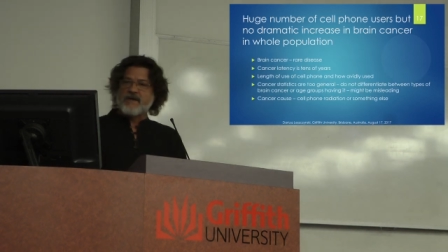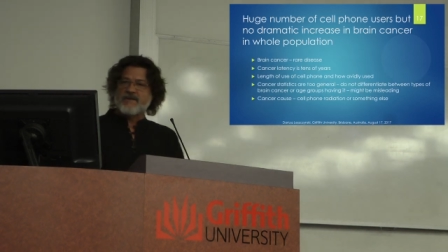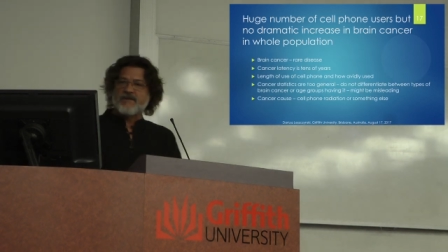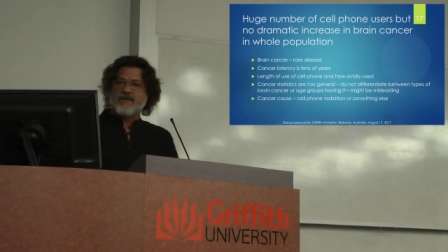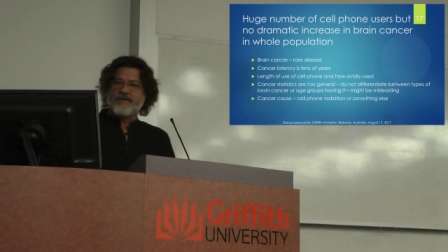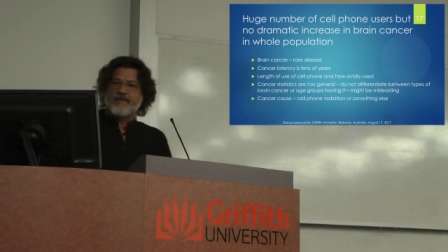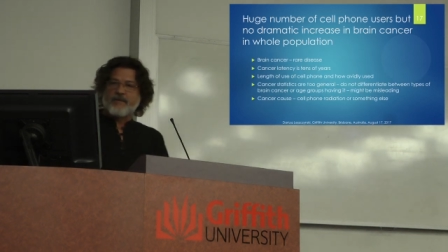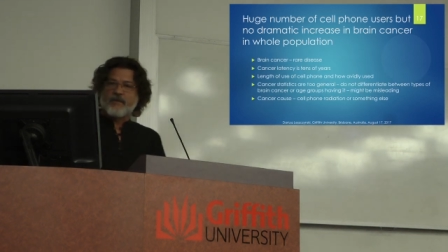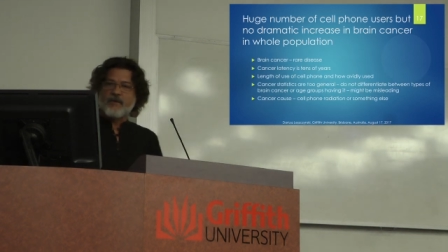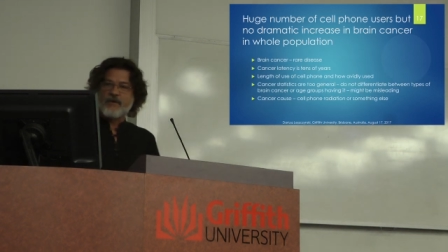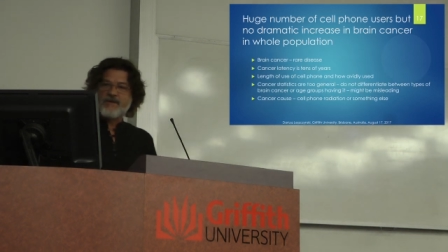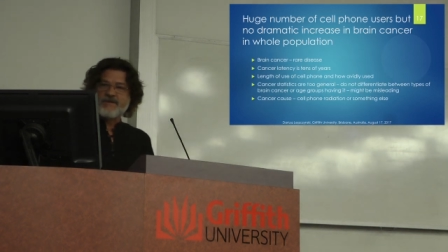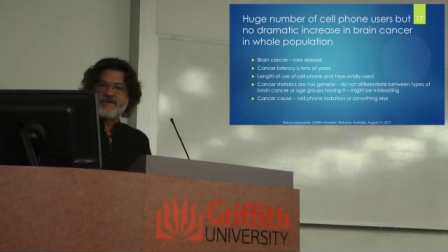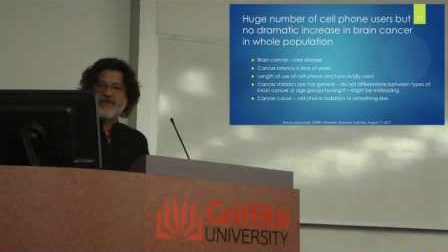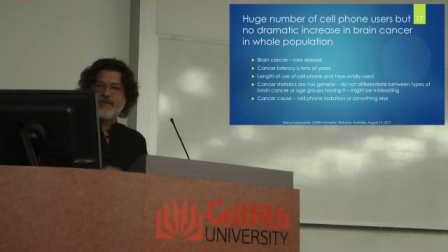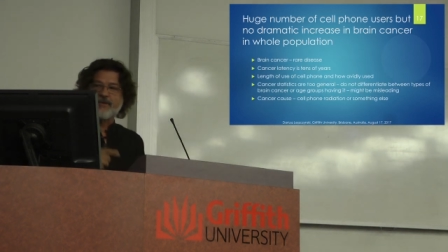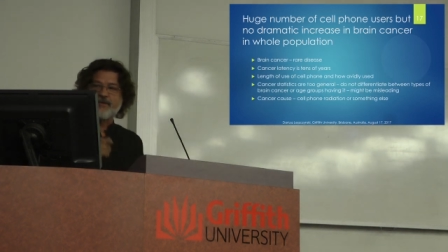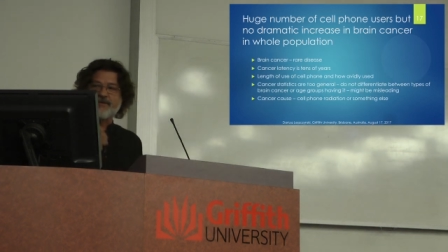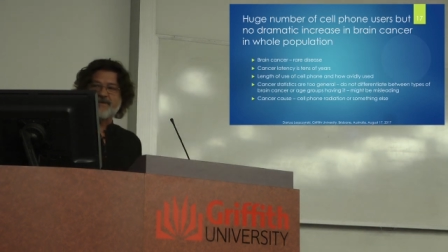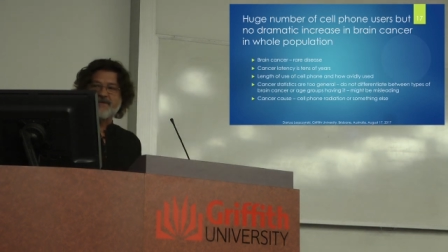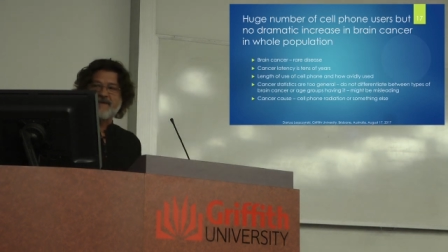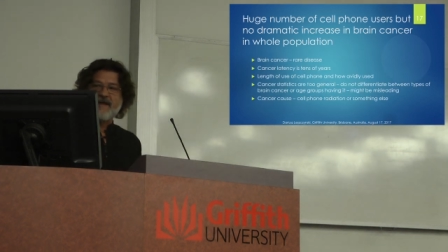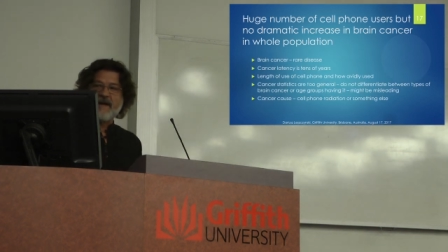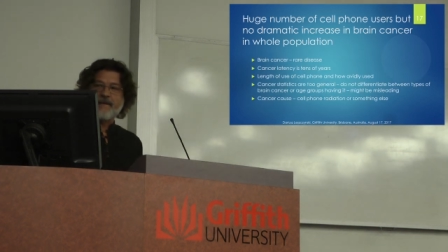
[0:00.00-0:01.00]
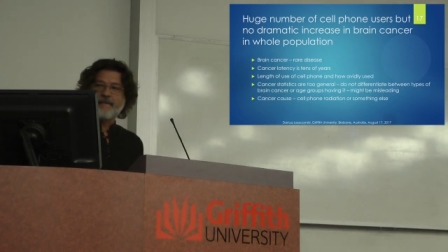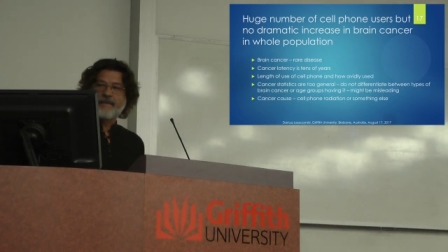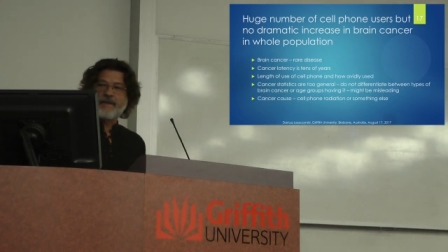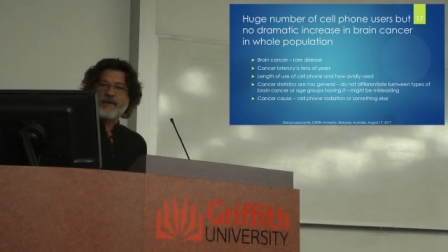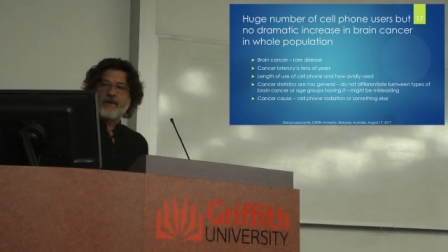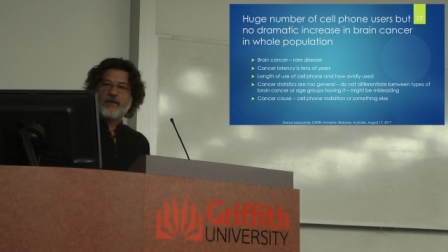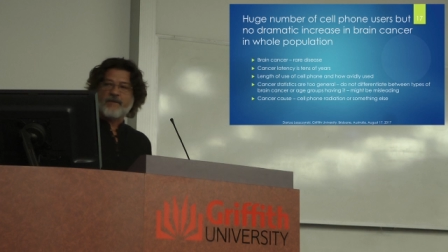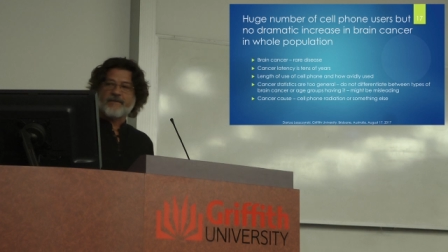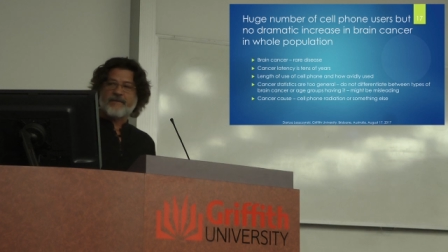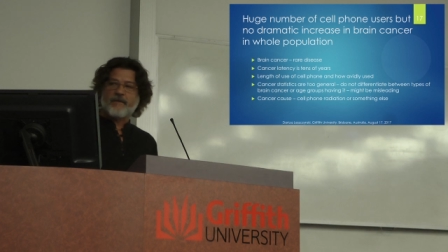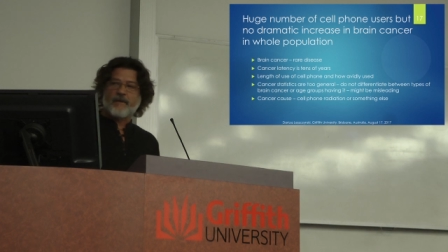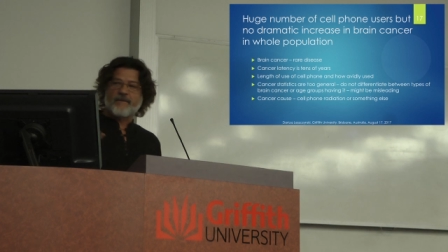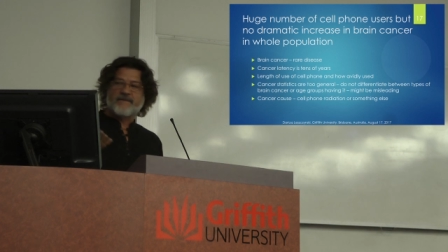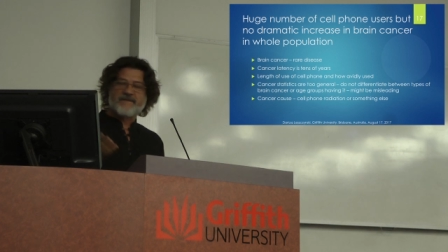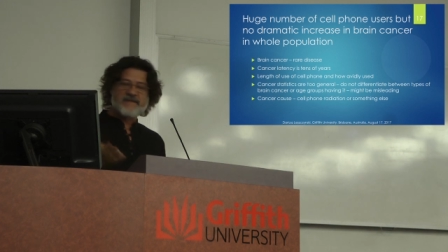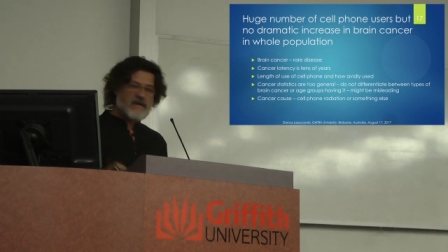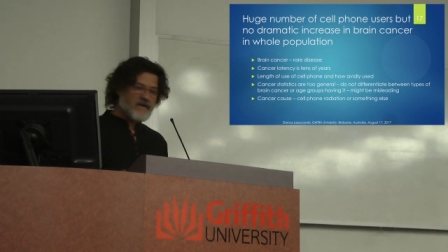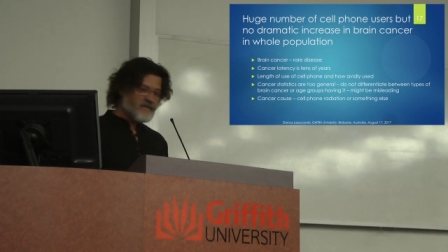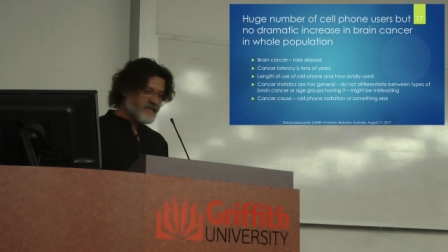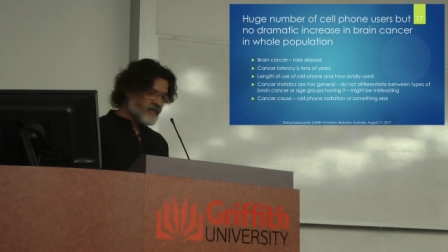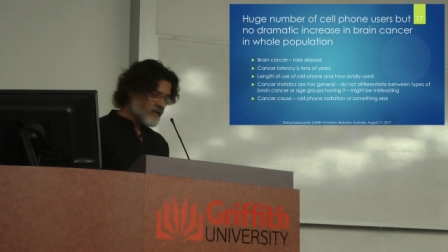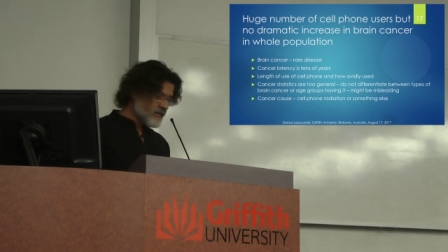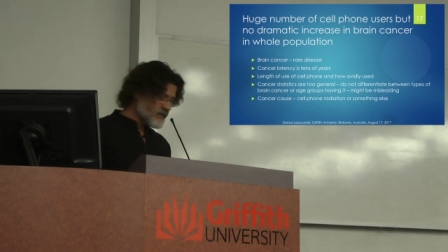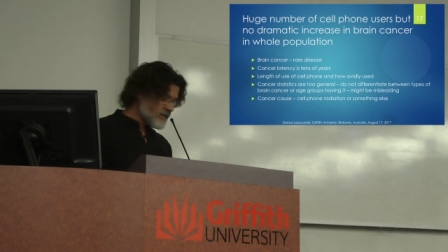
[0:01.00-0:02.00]
There is, of course, huge number of,
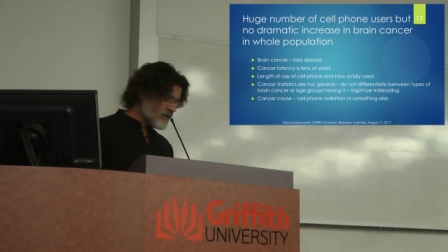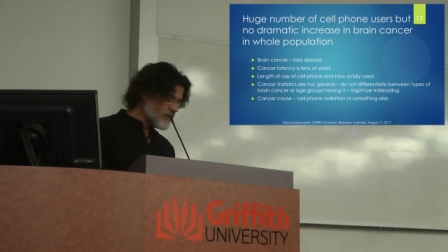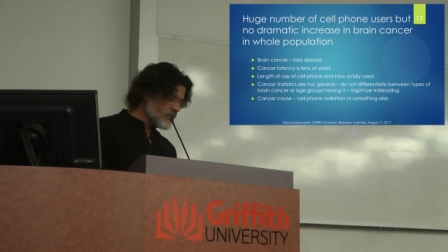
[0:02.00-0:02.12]
of cell